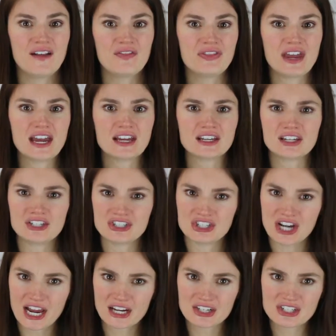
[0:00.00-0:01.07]
that
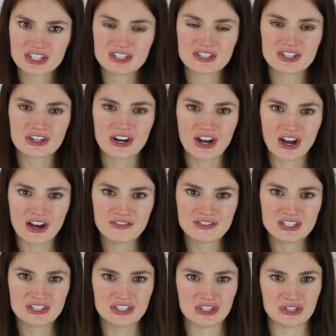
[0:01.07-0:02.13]
contractions are
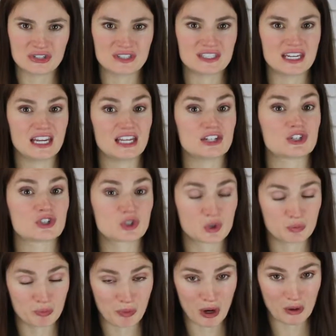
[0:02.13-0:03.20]
often used in
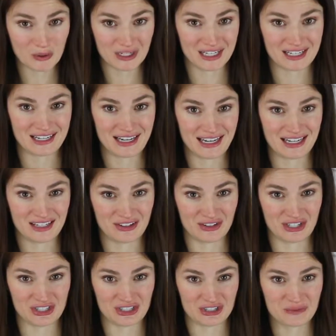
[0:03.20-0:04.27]
spoken
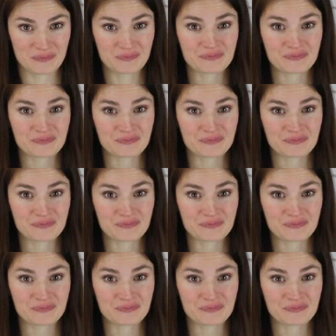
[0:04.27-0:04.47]
English.